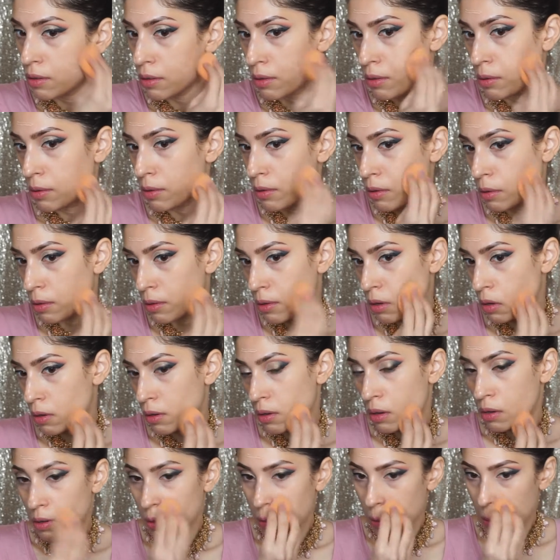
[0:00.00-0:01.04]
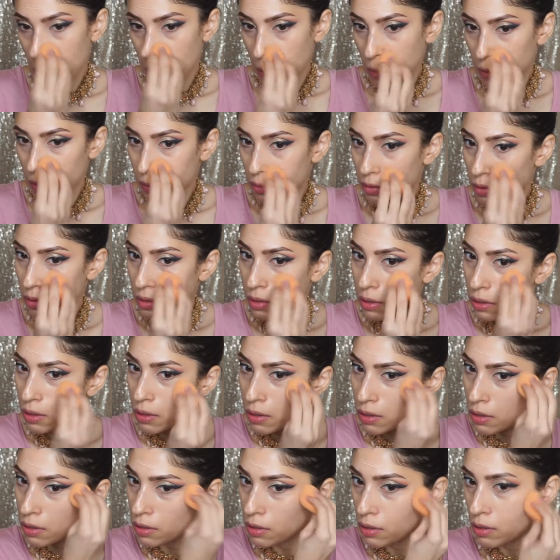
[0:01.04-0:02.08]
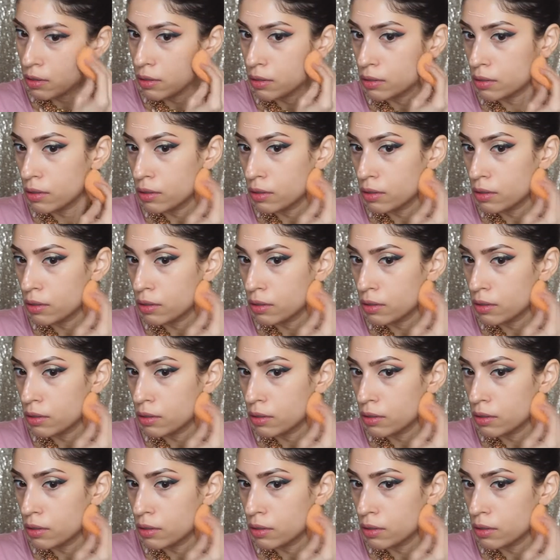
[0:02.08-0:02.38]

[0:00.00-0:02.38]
Foundation, and I absolutely love this one.